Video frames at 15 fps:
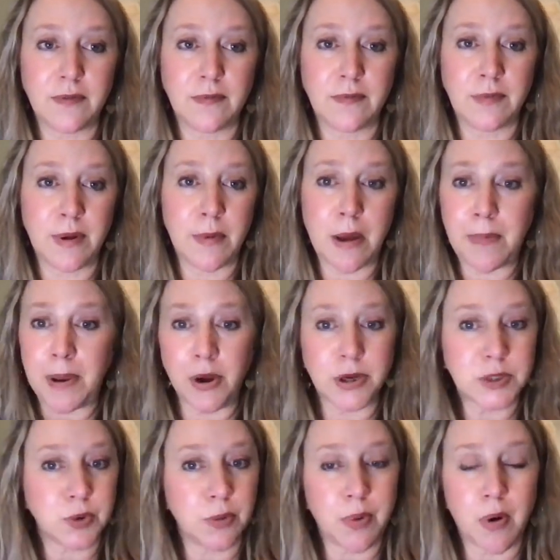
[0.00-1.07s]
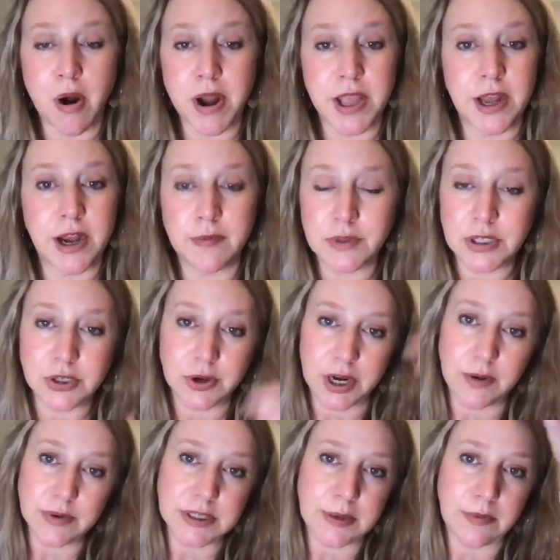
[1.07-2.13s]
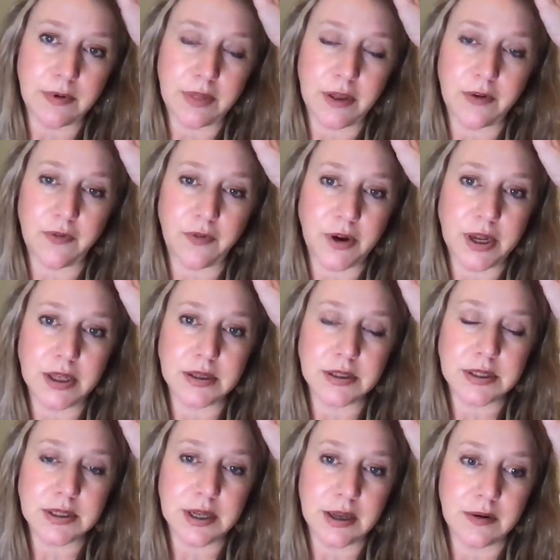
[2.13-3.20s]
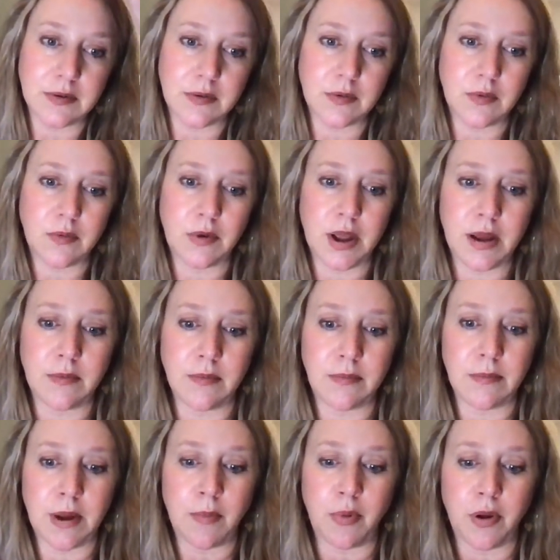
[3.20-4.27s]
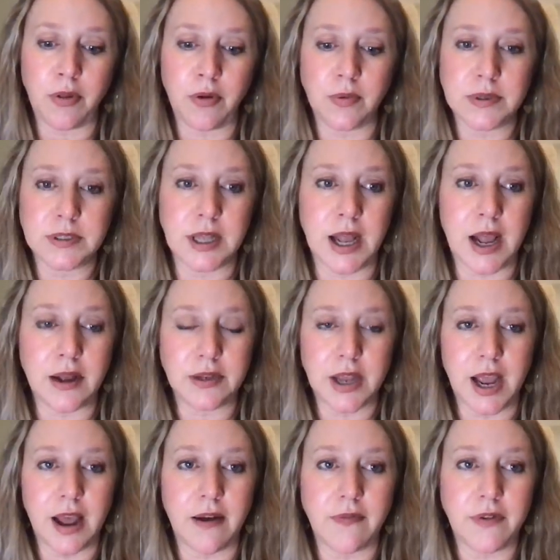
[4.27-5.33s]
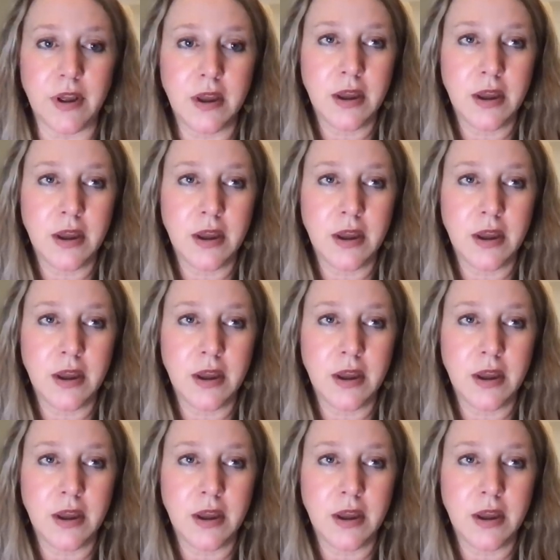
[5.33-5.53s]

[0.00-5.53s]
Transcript: my parents were partying up the street with some of their friends and um, my brother was allowed to have